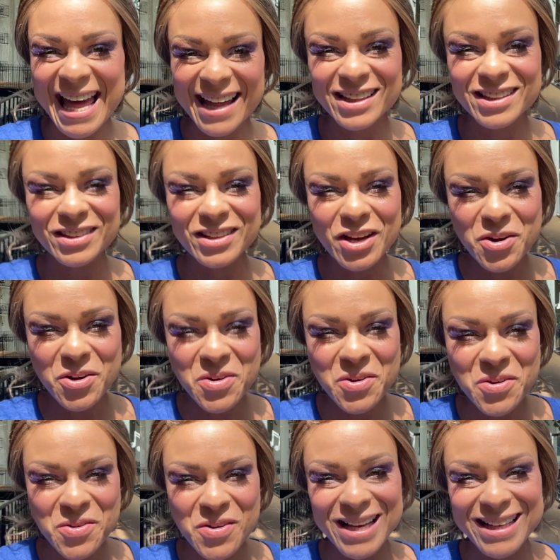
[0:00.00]

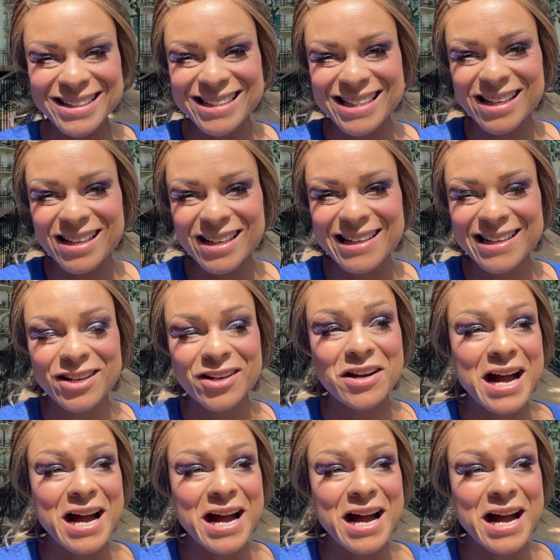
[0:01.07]
Hello, Tia here.